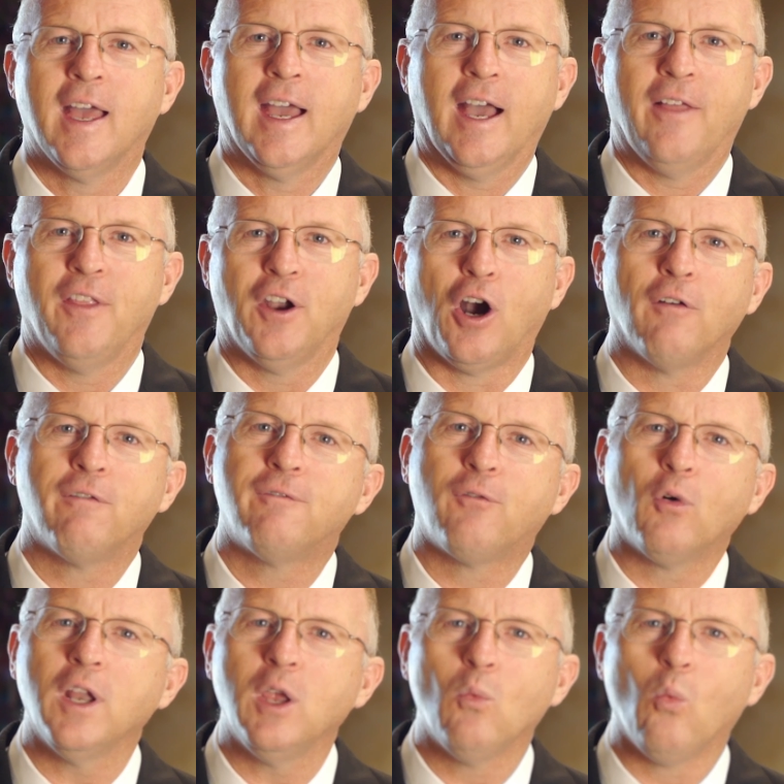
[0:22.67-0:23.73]
and there are
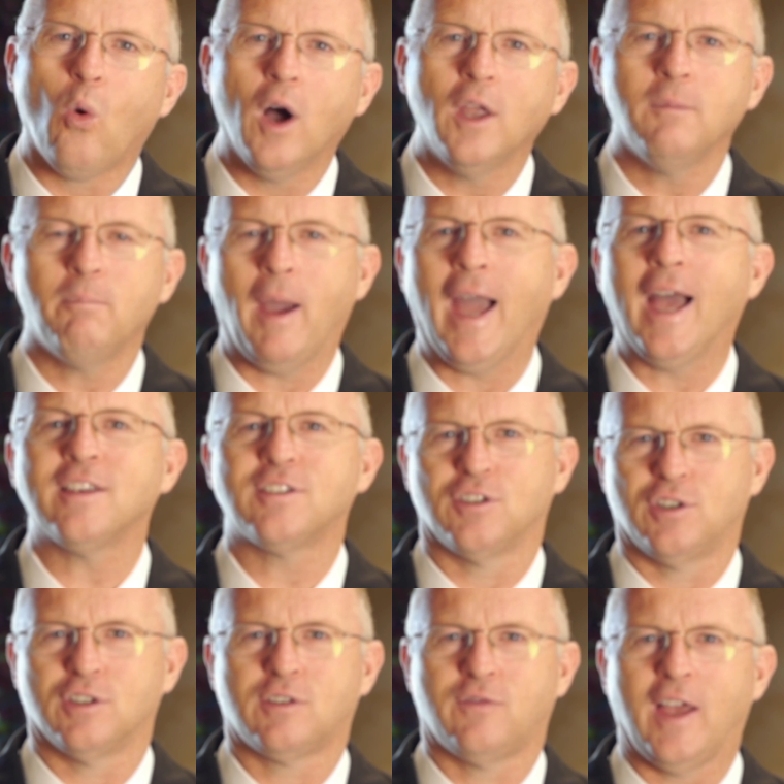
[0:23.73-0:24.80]
41
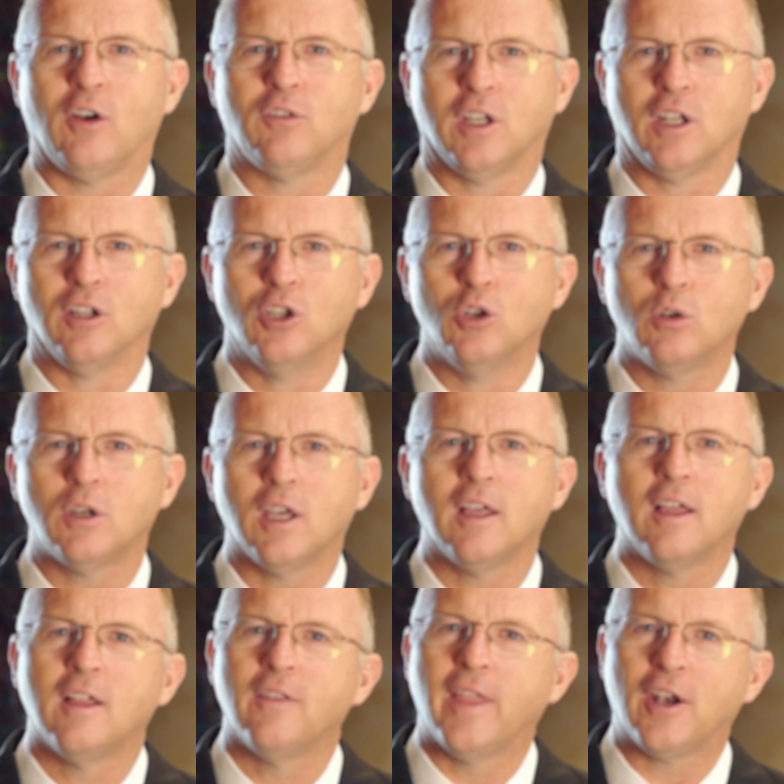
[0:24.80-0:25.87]
passages found in Luke
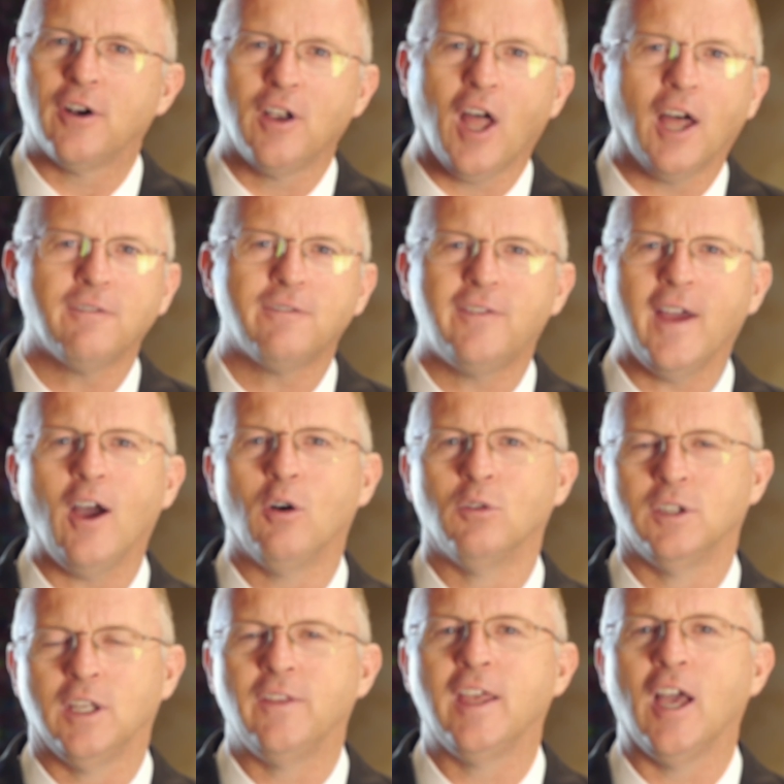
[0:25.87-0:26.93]
that are not
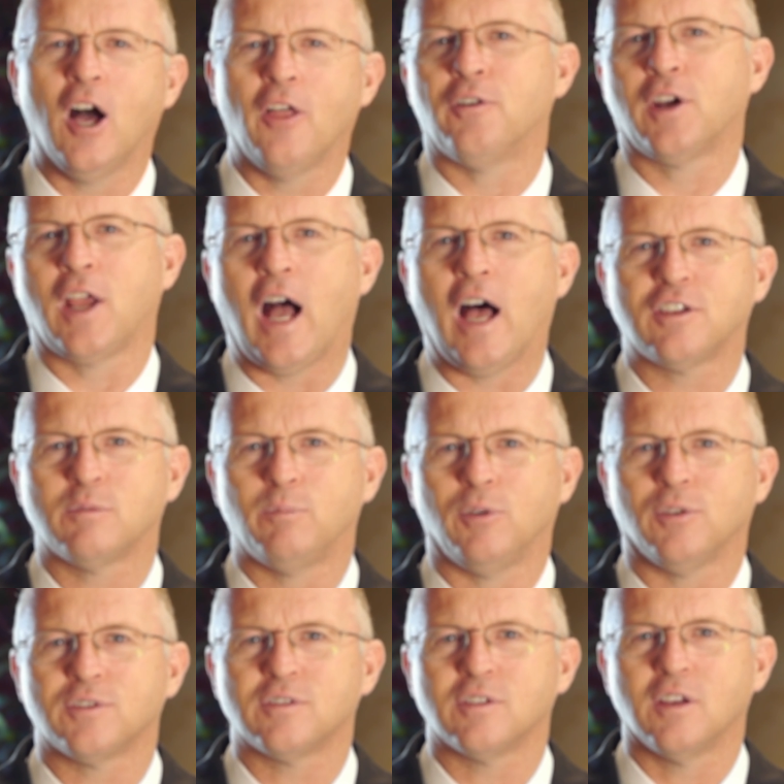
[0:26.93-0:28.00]
found in the other
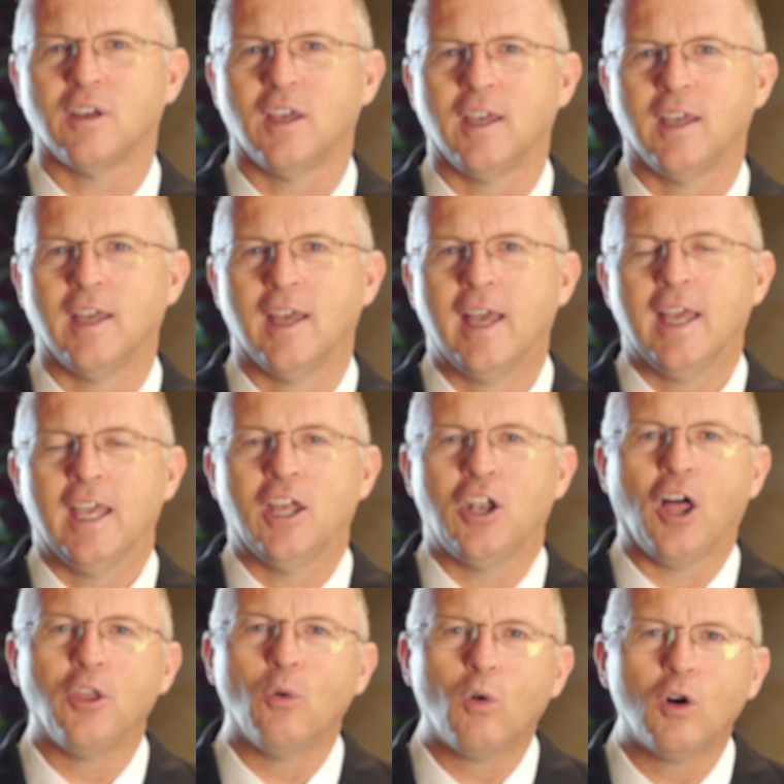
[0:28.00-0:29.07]
Gospels. In
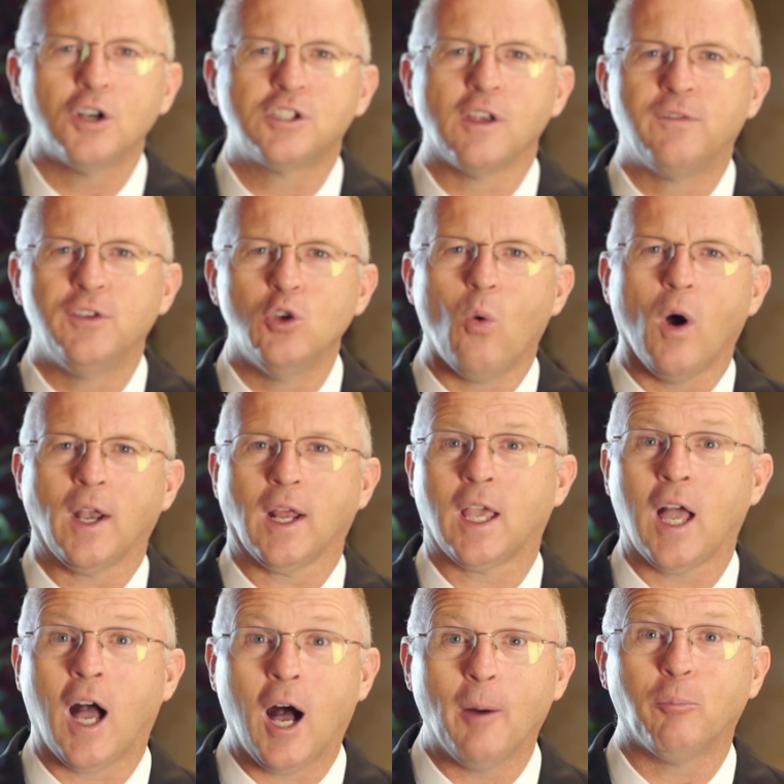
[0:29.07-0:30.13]
other words, if you want a
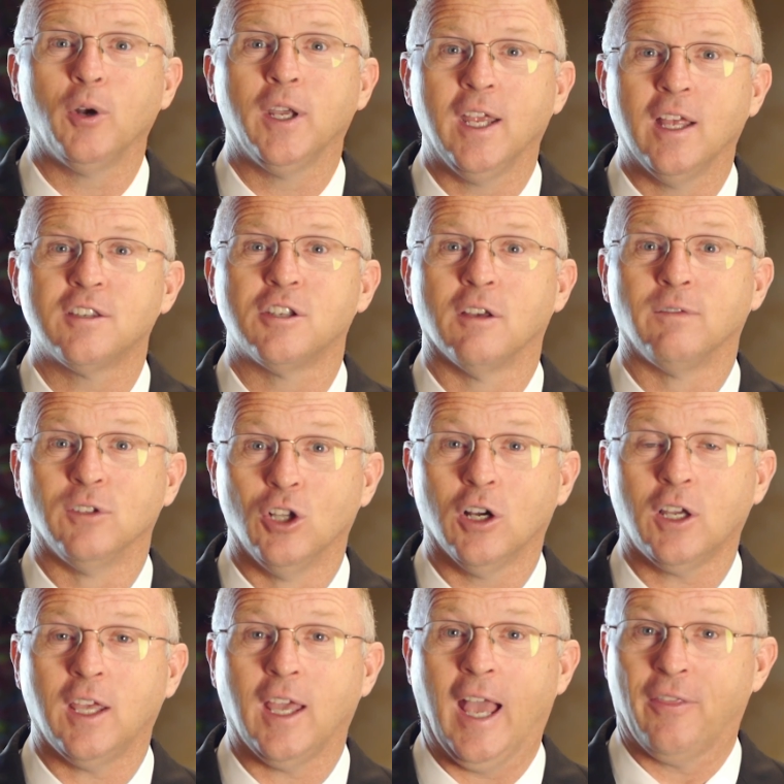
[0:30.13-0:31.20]
comprehensive
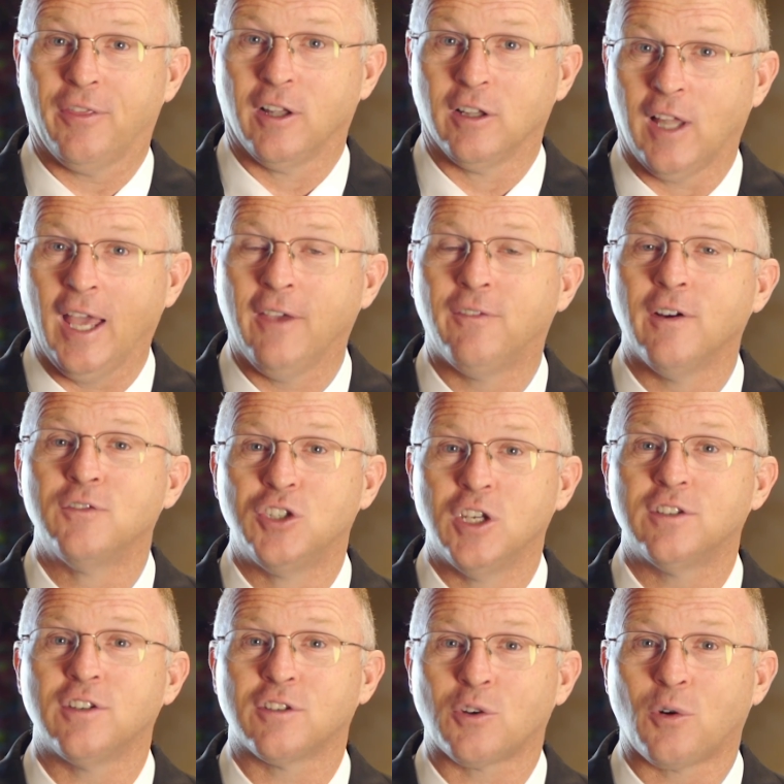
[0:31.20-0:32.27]
look at the life of
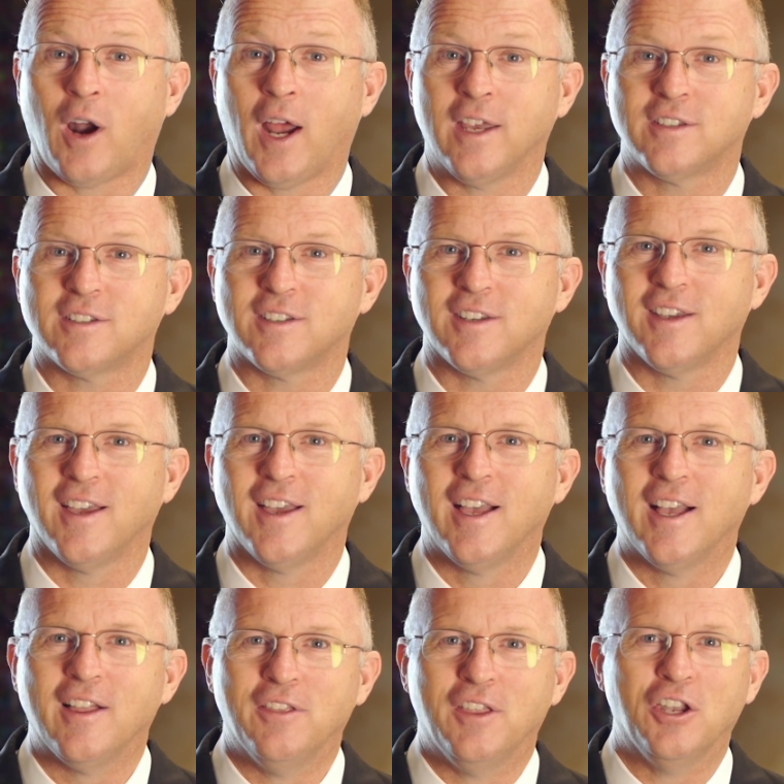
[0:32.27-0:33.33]
Jesus Christ,
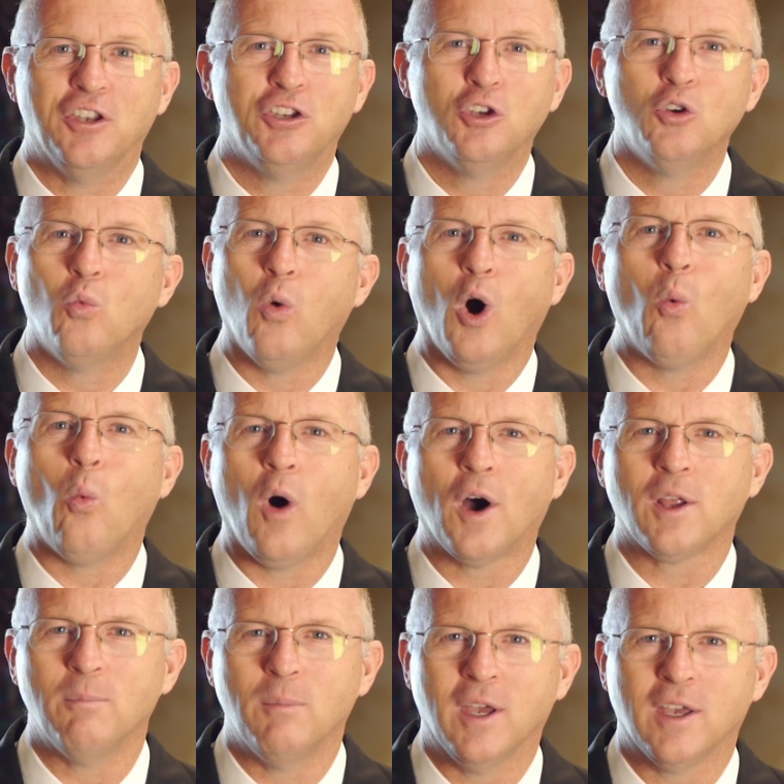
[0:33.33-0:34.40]
then you won't
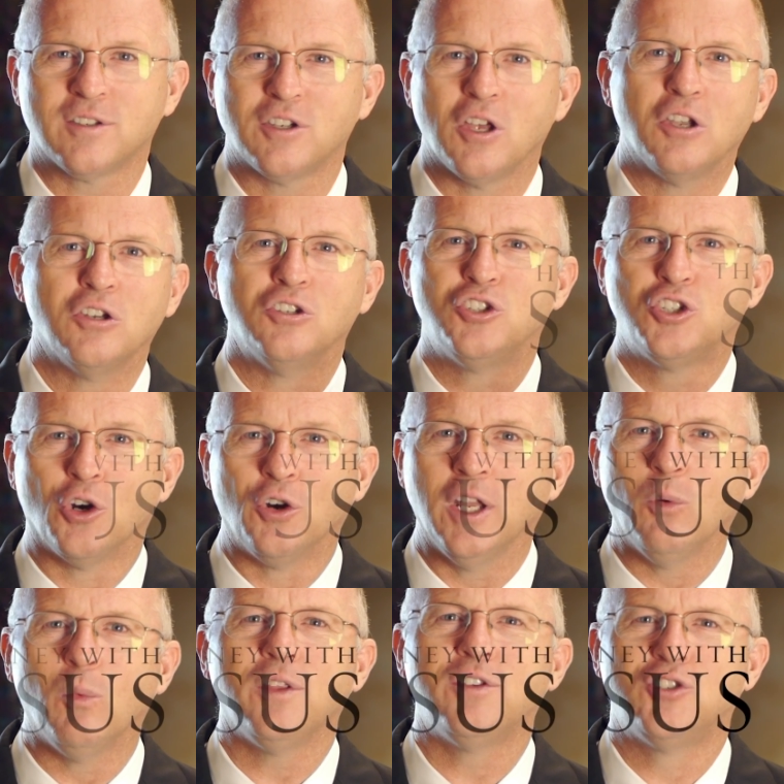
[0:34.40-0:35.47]
want to miss
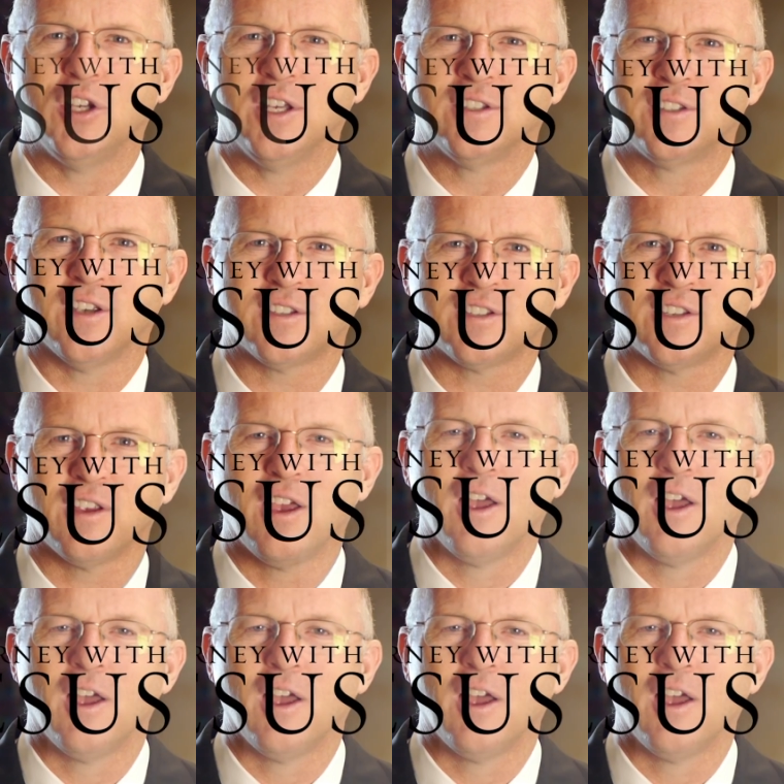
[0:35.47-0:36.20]
Journey with Jesus